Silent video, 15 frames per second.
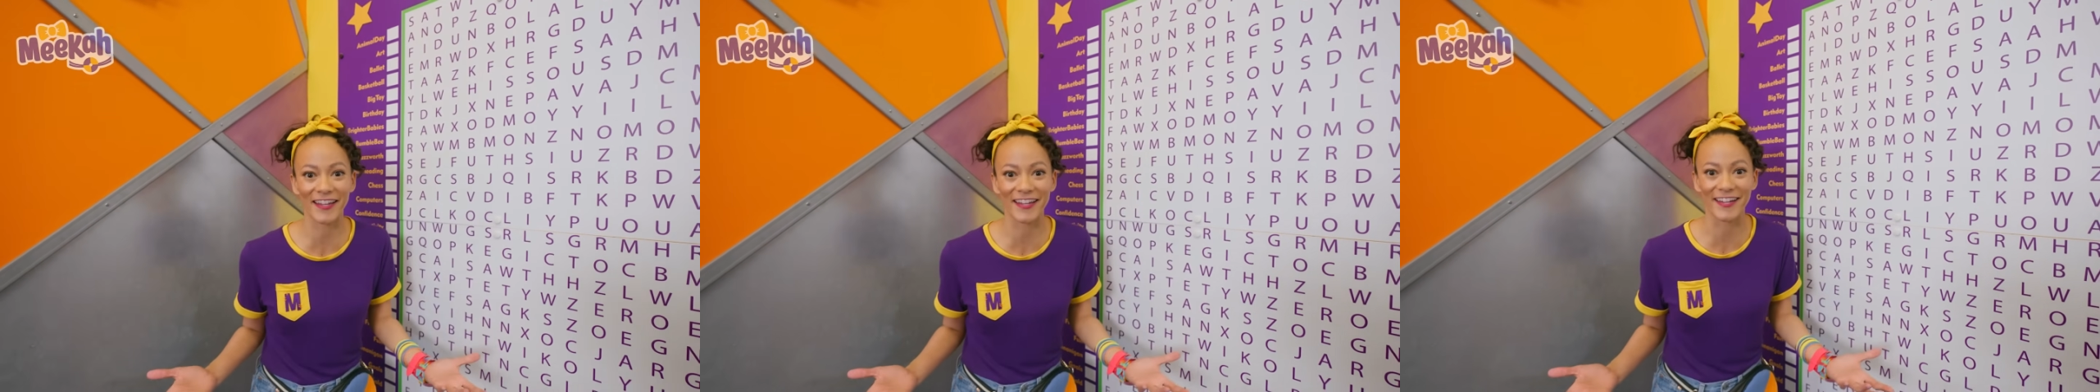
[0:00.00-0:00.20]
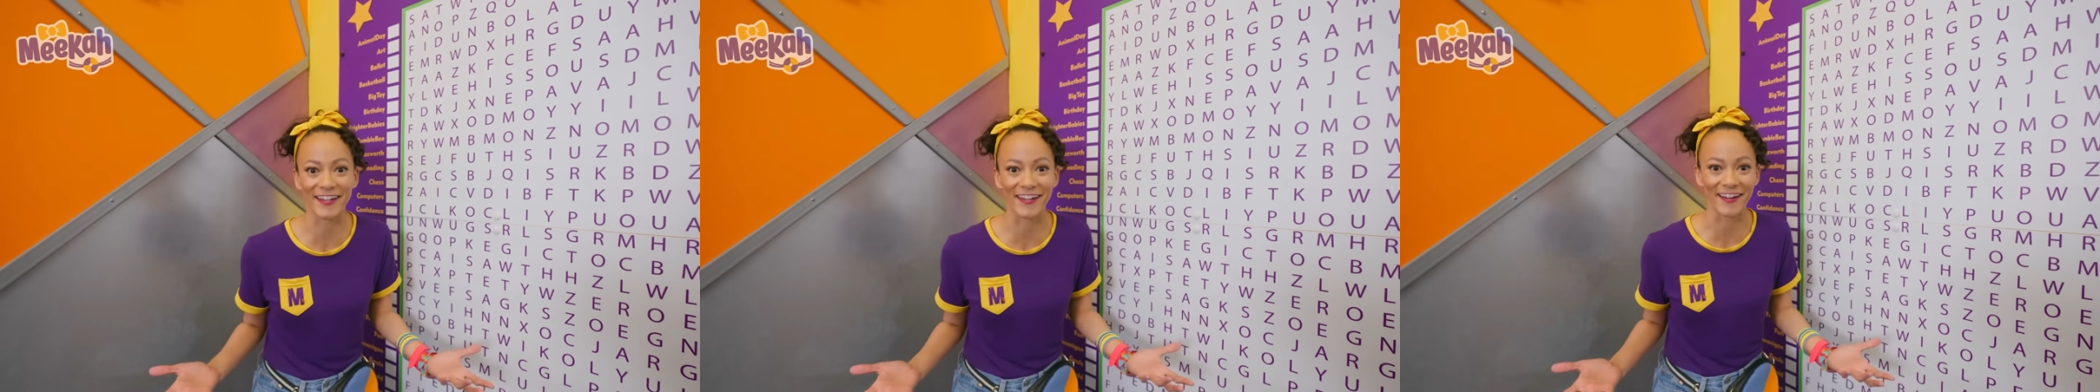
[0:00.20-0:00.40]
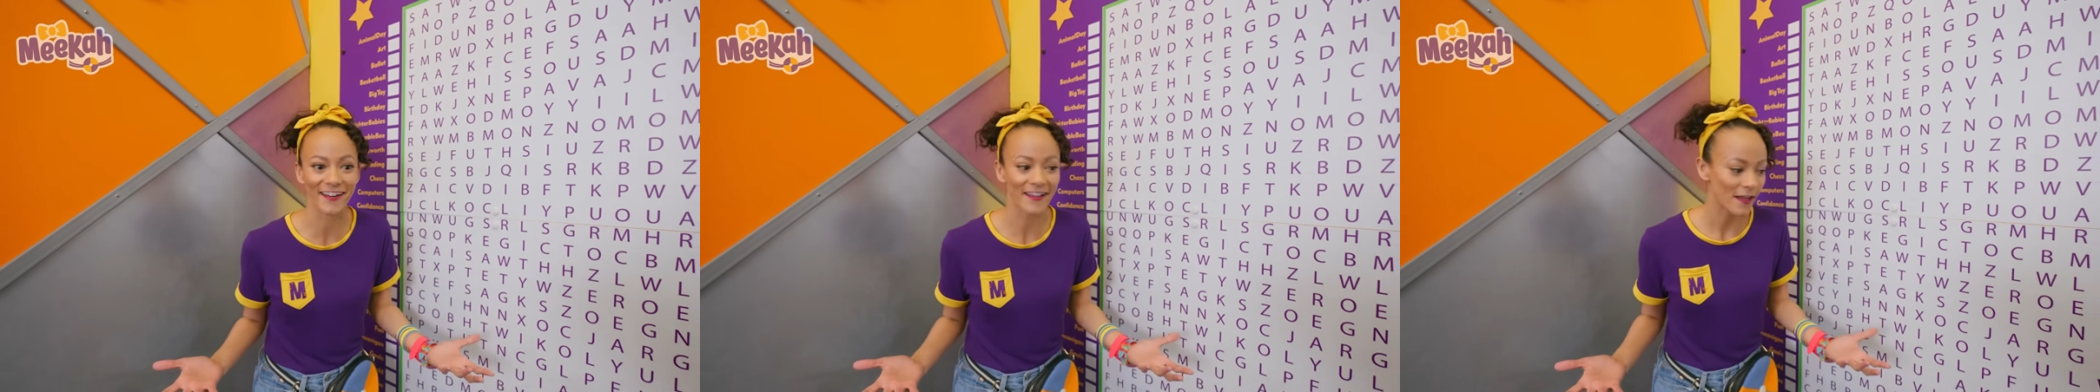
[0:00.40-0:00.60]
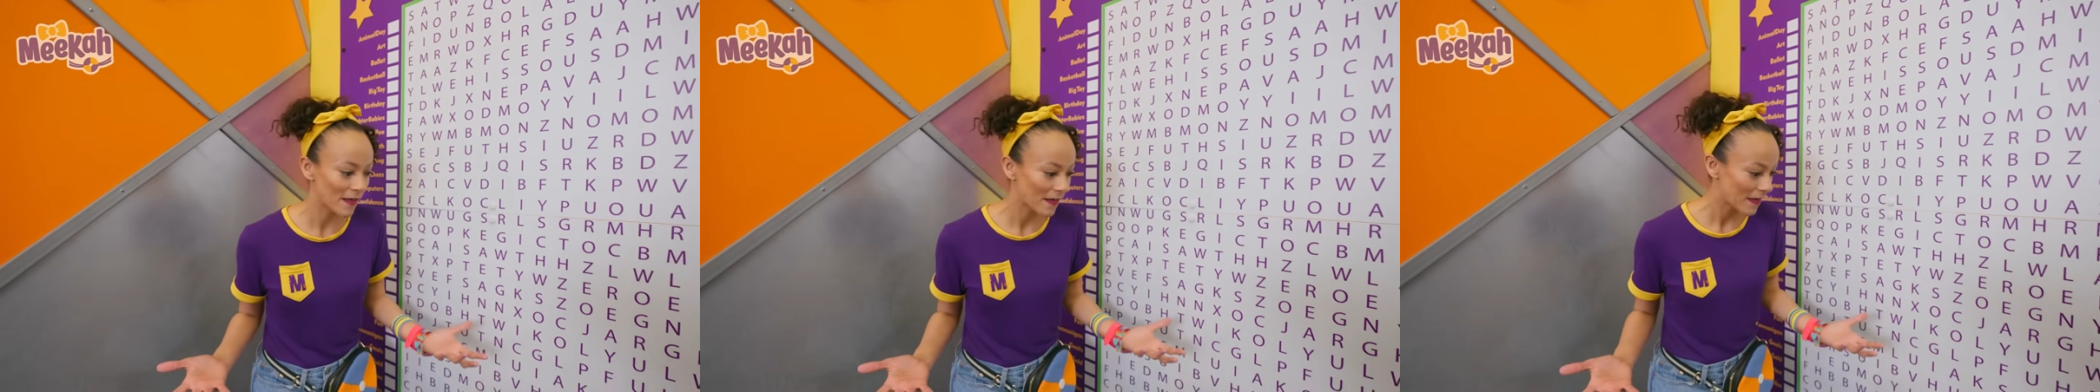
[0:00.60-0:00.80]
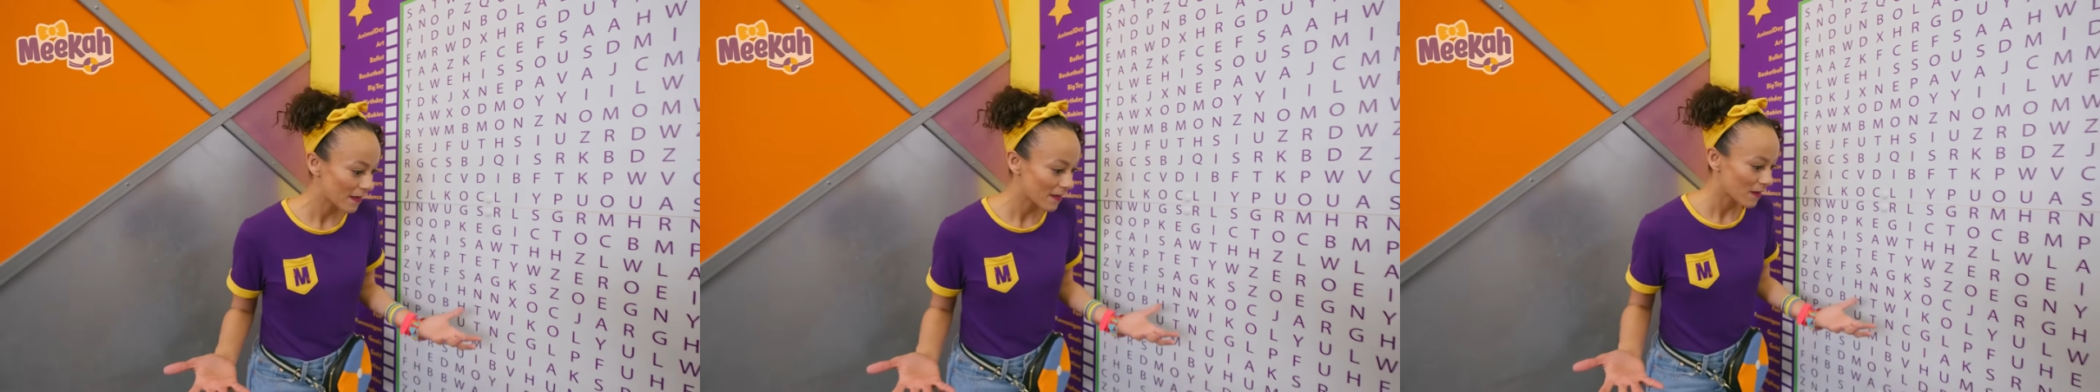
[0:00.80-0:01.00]
here.
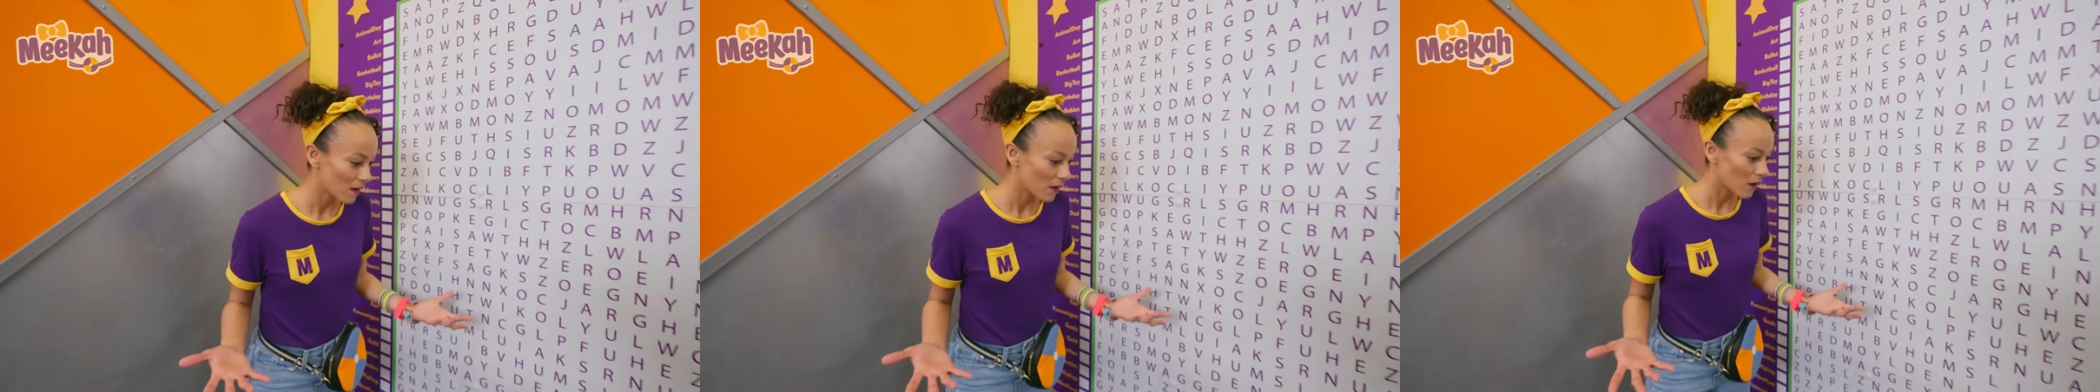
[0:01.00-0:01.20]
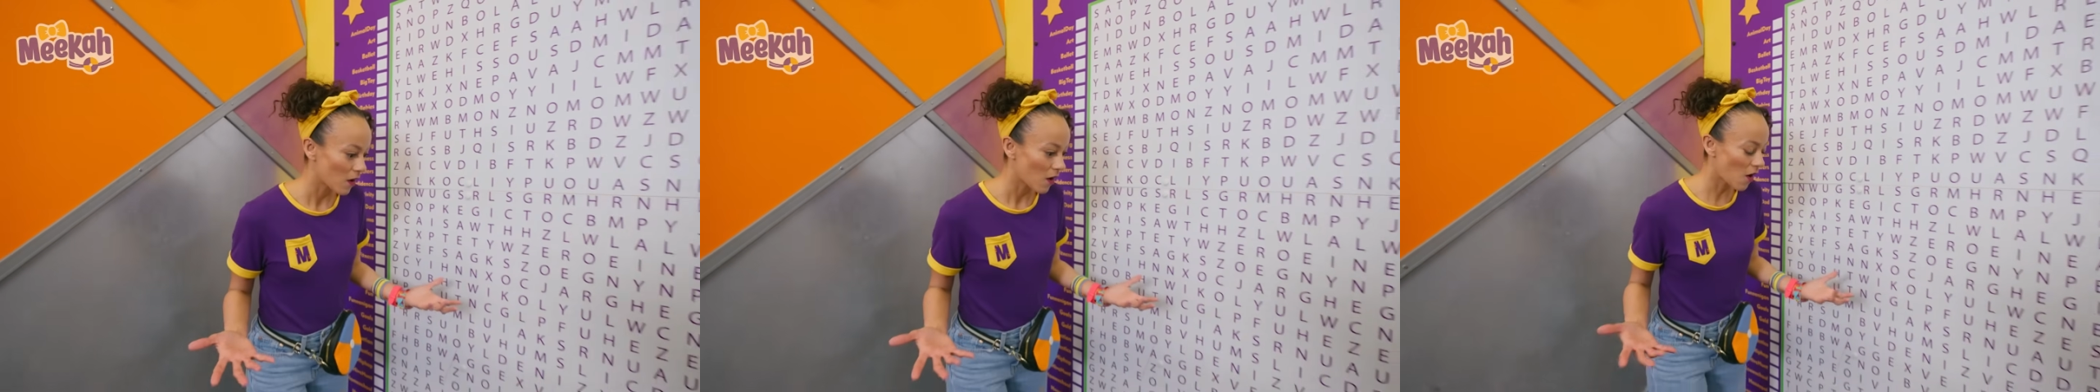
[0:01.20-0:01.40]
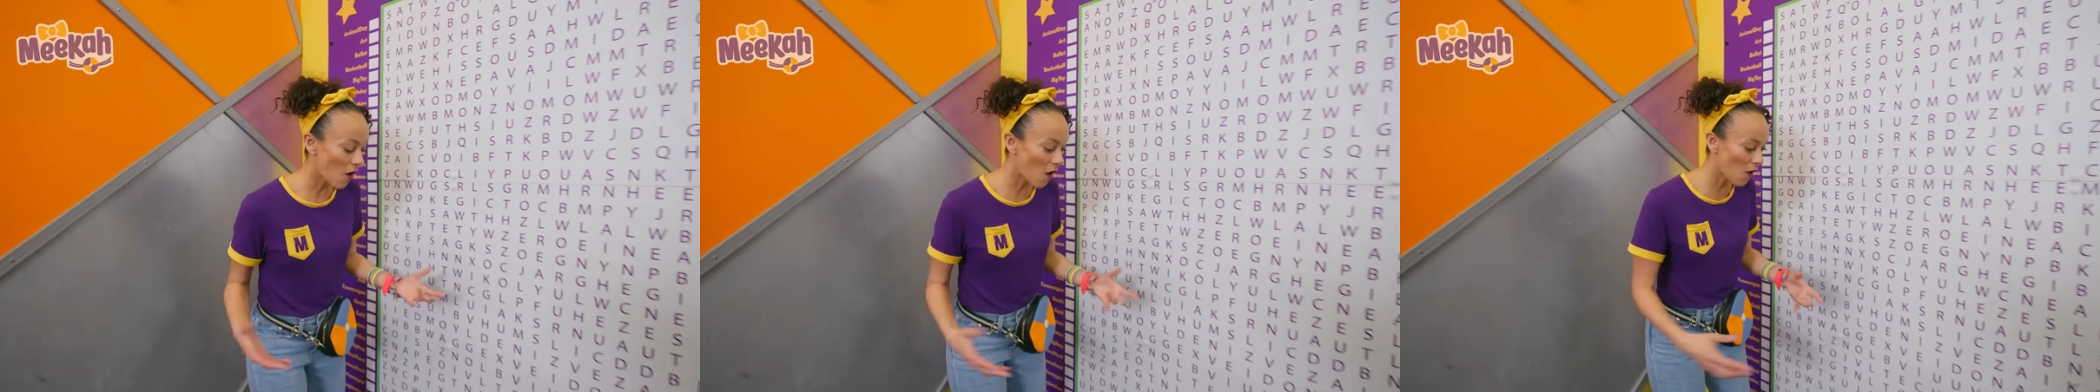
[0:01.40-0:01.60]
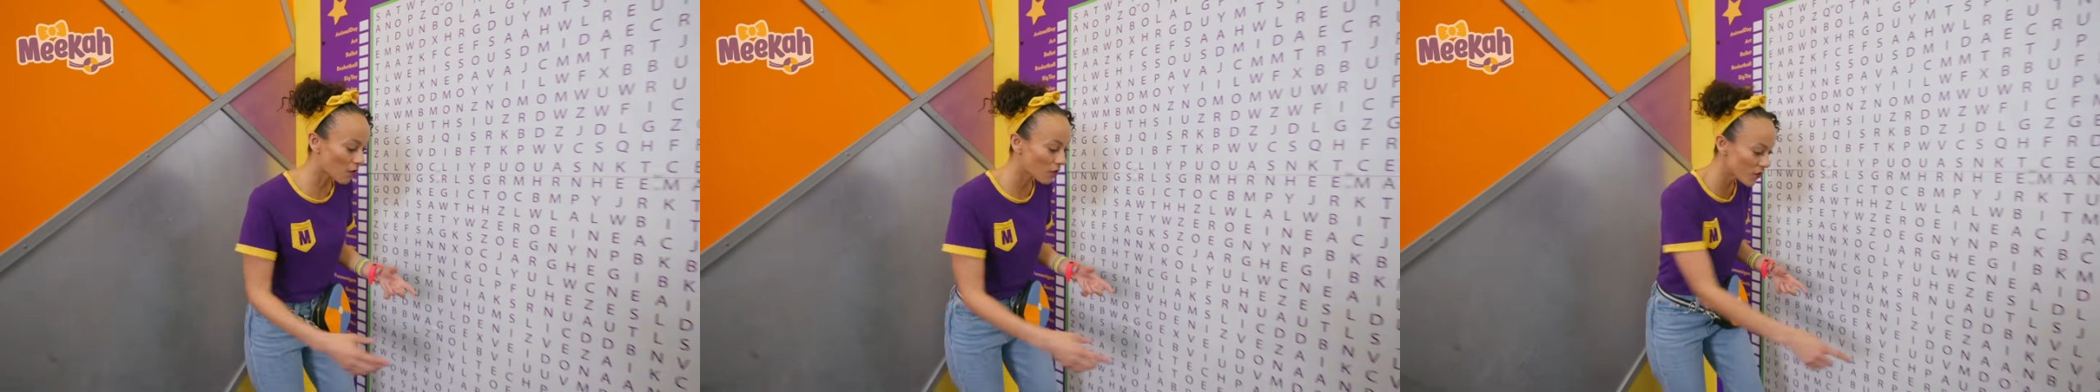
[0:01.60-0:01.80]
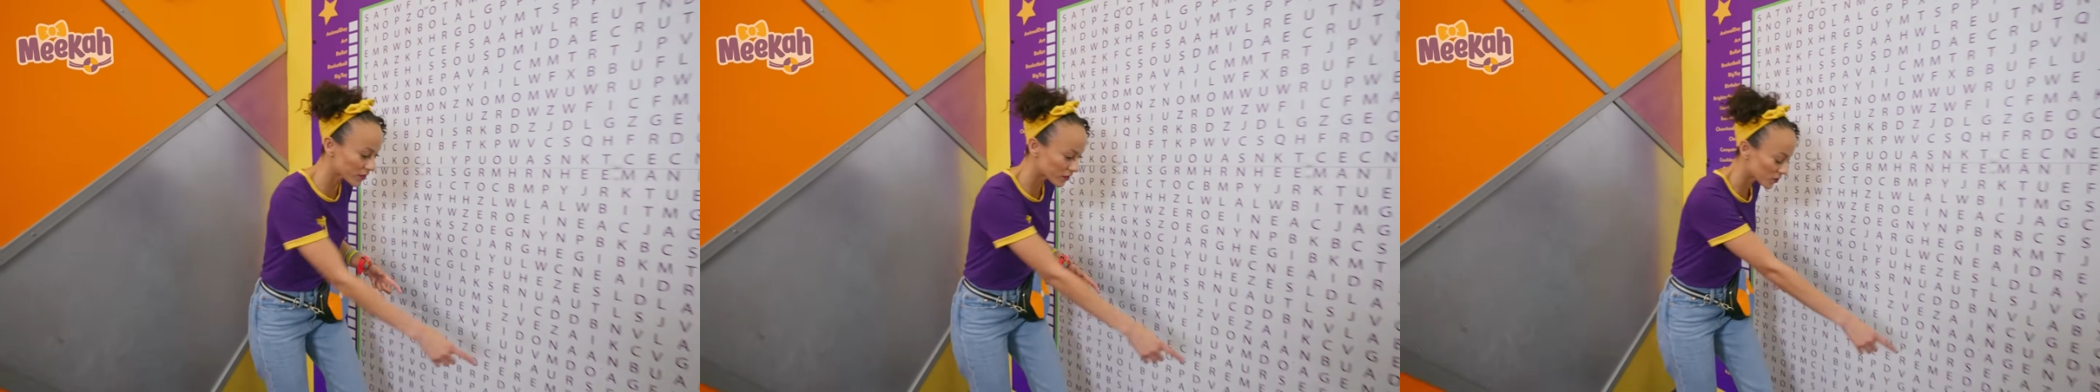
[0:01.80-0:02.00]
Oh, look,